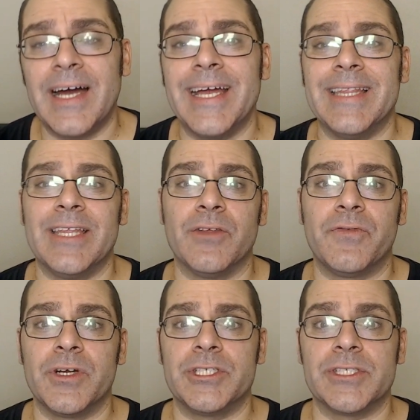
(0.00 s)
And then the
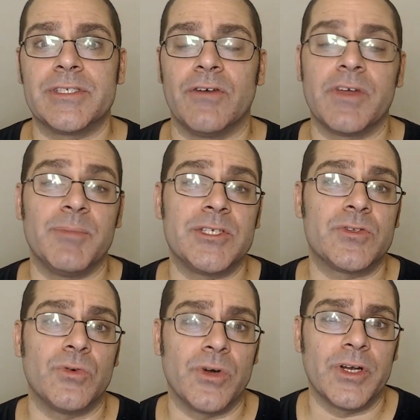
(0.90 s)
footage itself can be
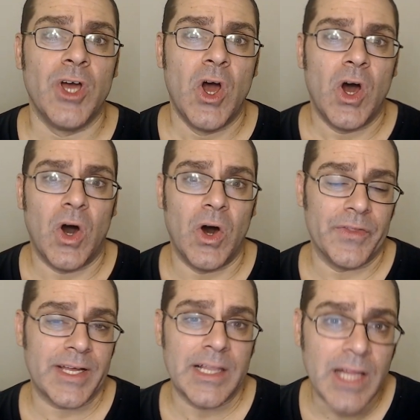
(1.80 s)
stored on the
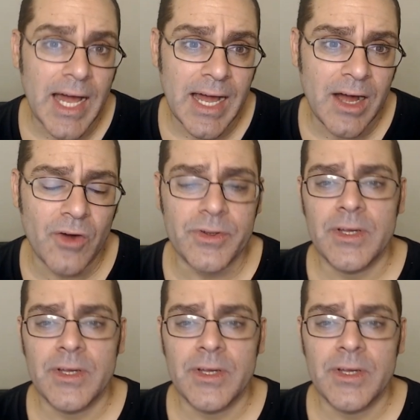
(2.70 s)
cloud.